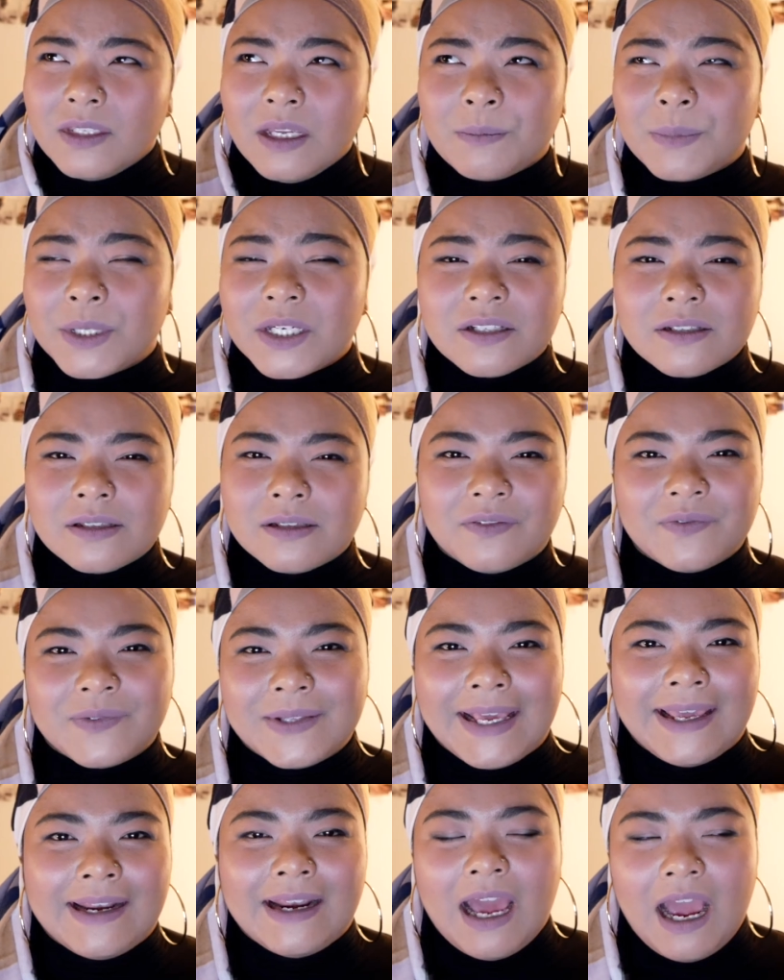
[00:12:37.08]
because of
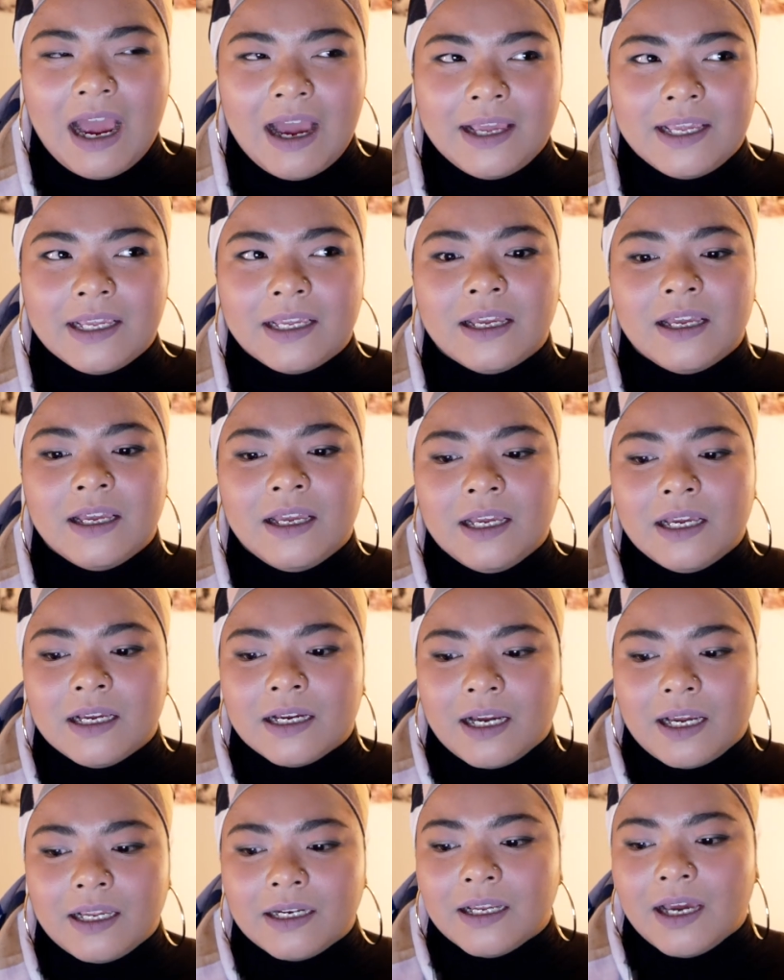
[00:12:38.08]
that, I
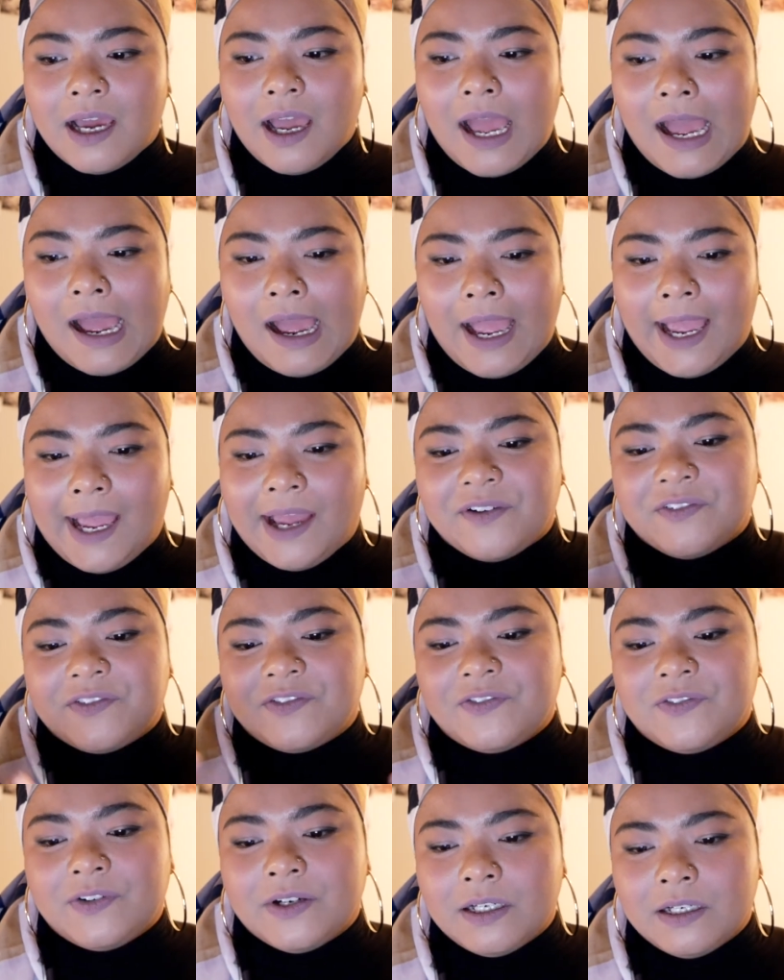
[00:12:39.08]
kind of have
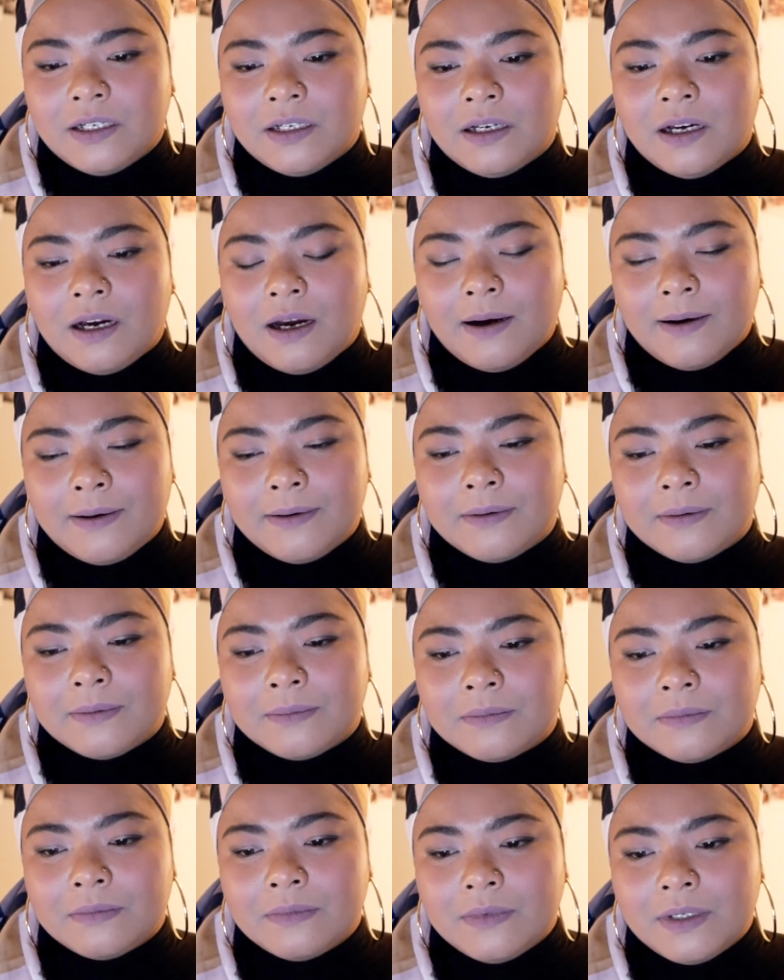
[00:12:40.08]

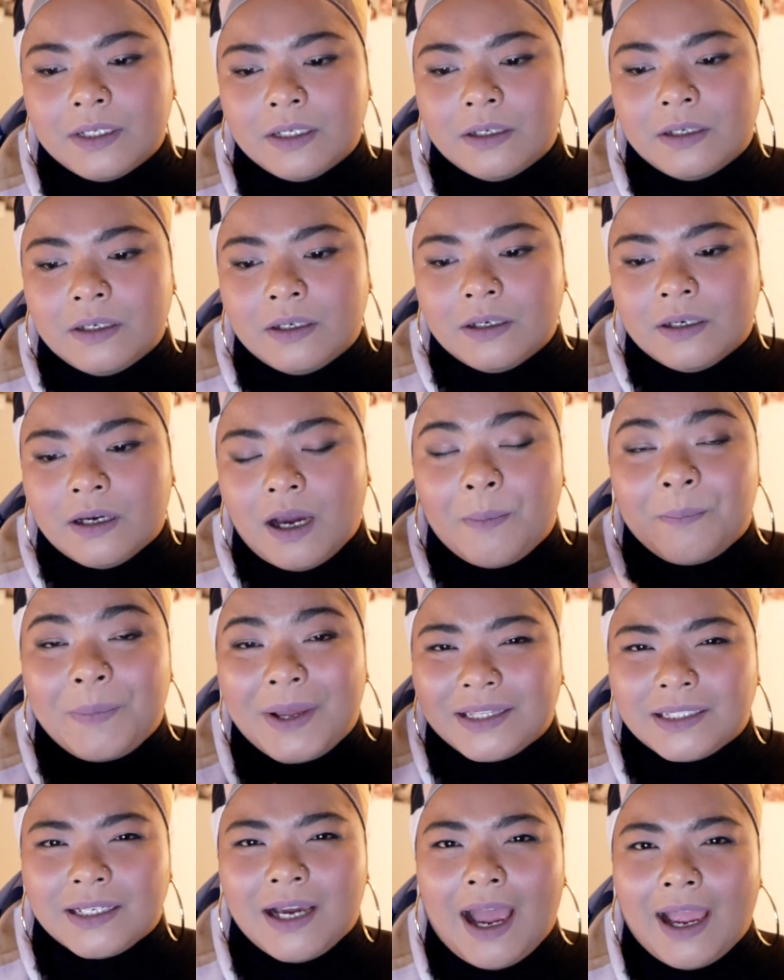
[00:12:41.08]
a
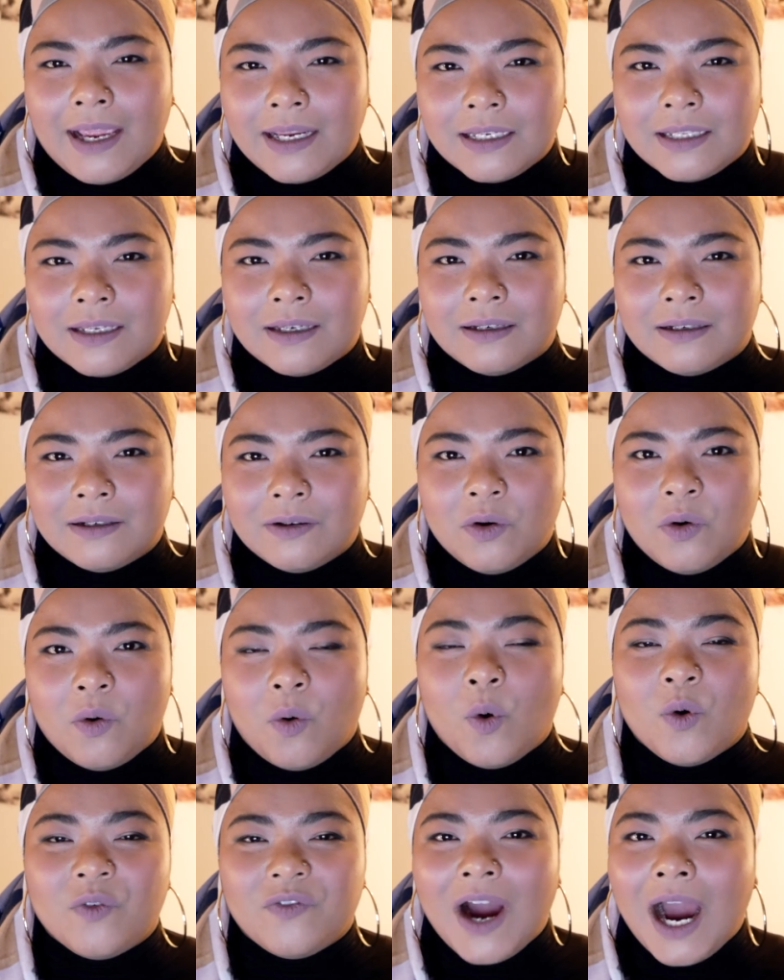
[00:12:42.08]
better idea
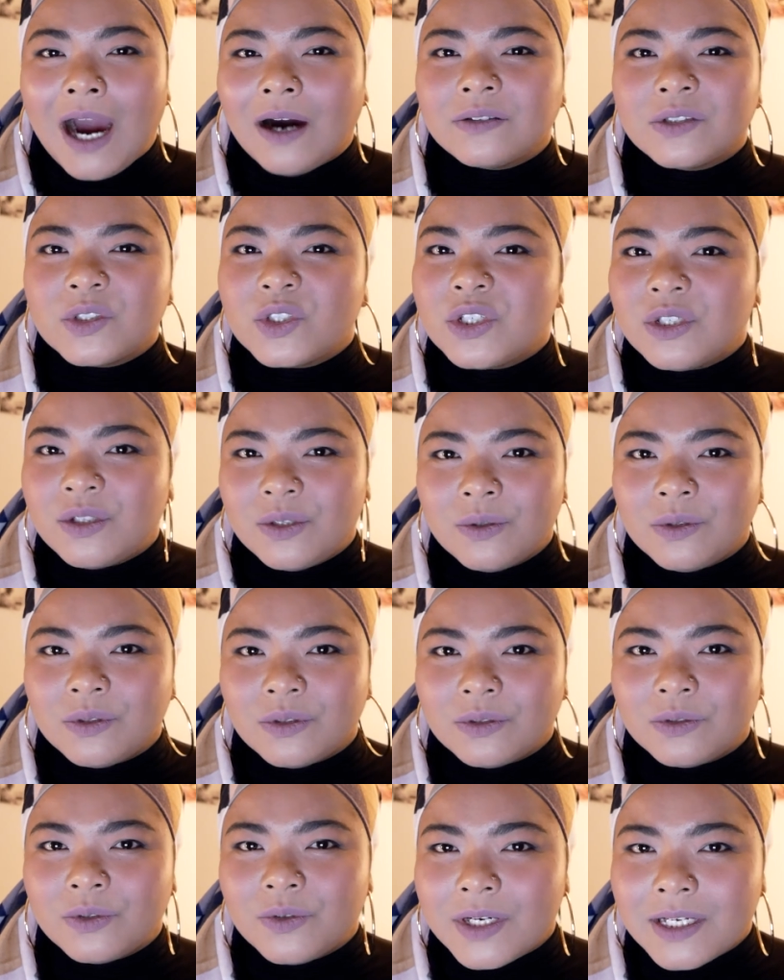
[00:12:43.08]
of how to shoot
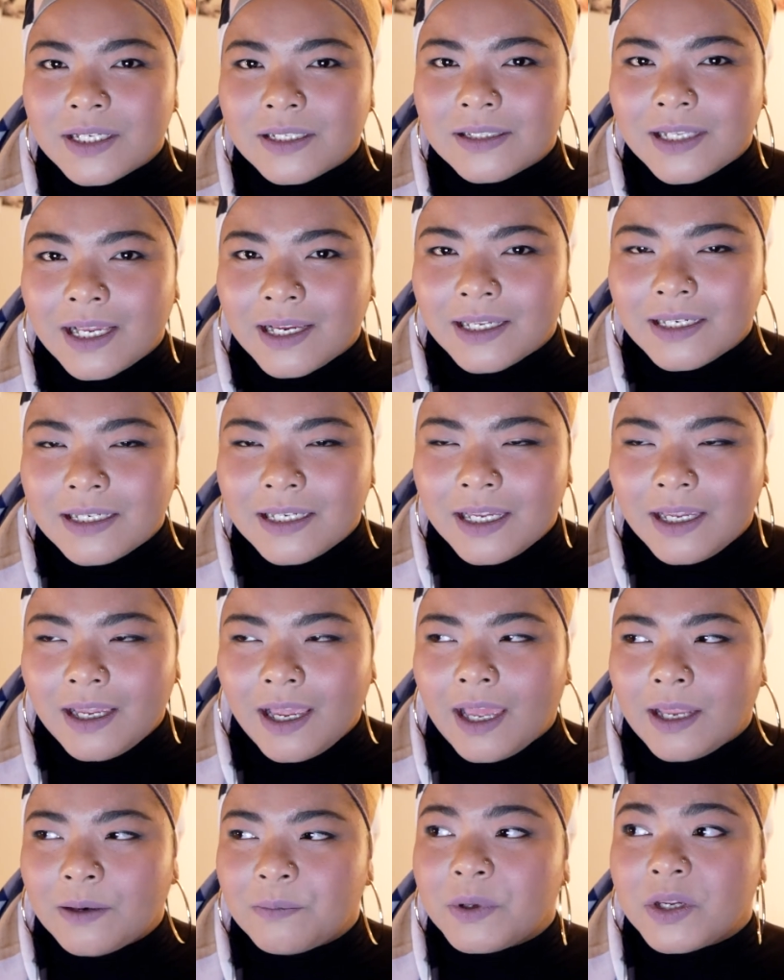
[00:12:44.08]
during second day.
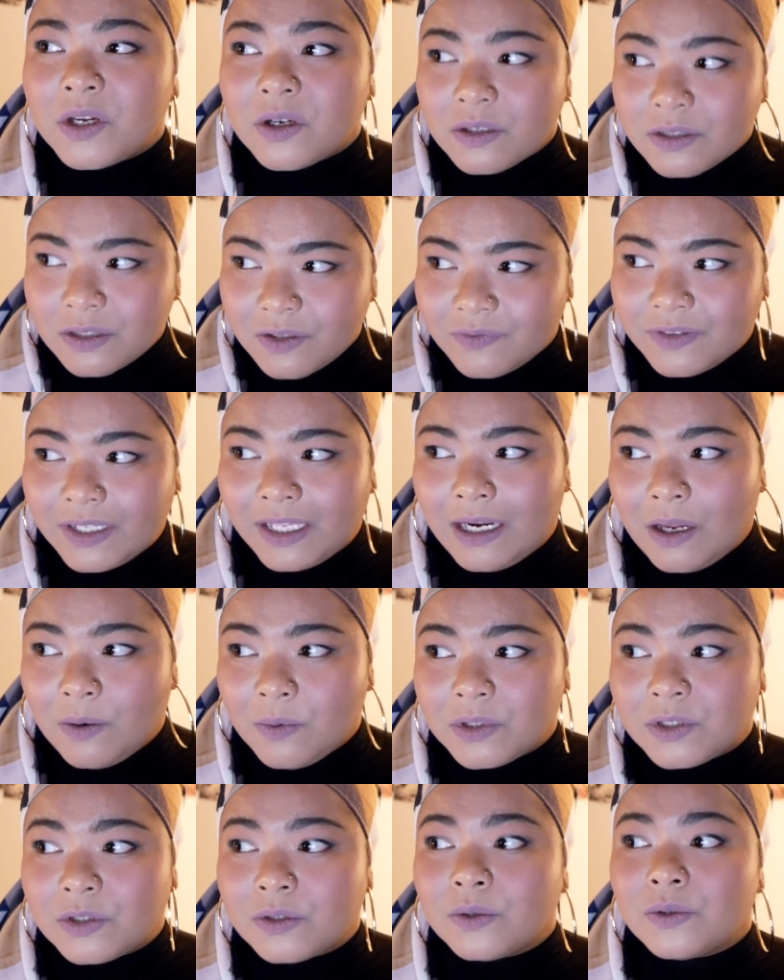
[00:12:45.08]
And because of that, I
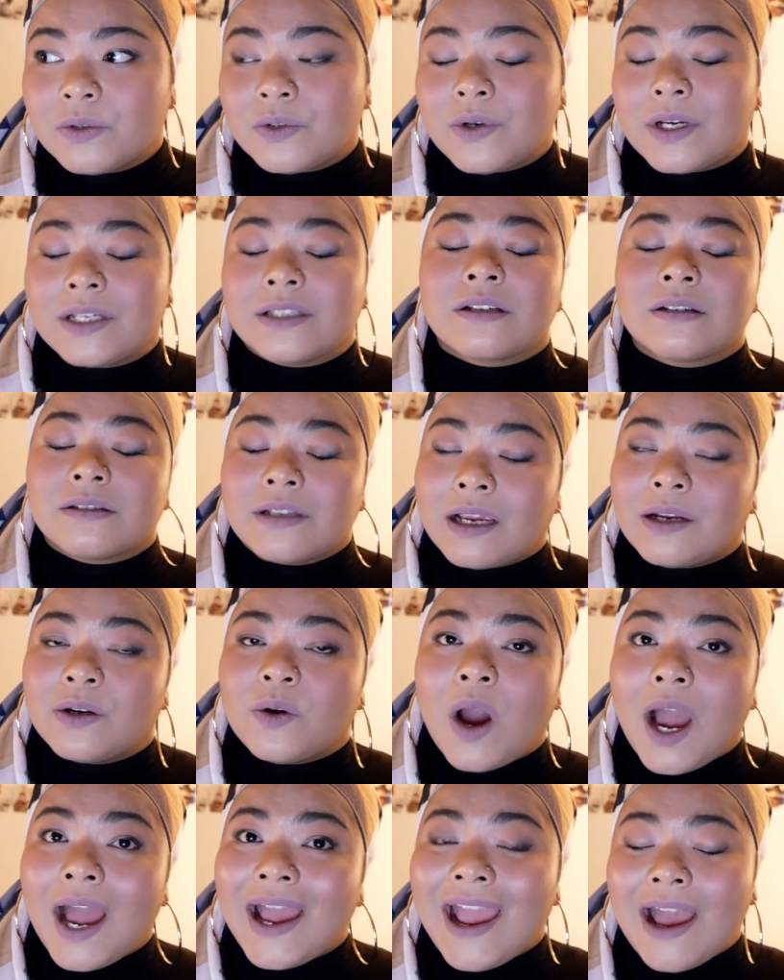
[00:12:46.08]
was so stressed because I
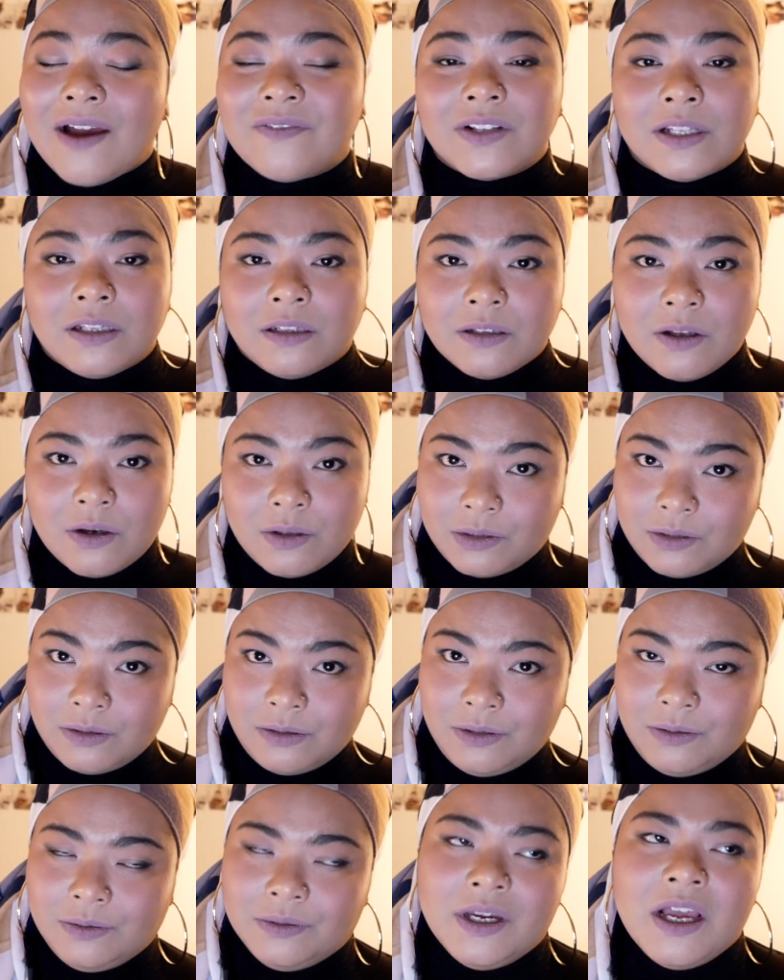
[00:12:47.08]
know I have a lot to
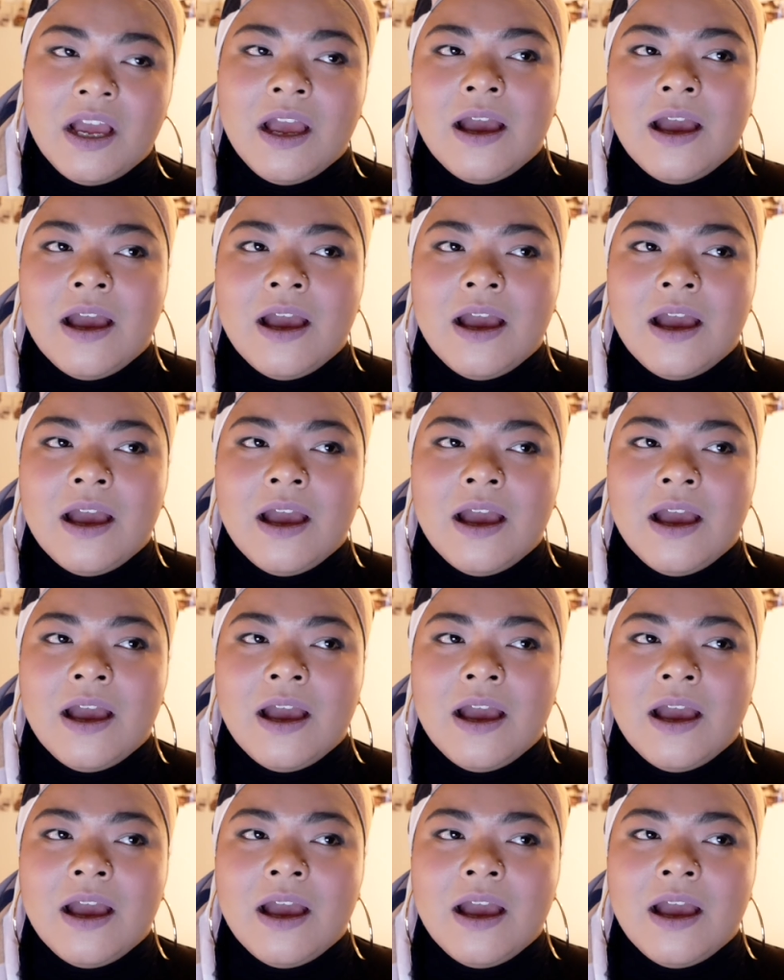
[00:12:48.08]
do.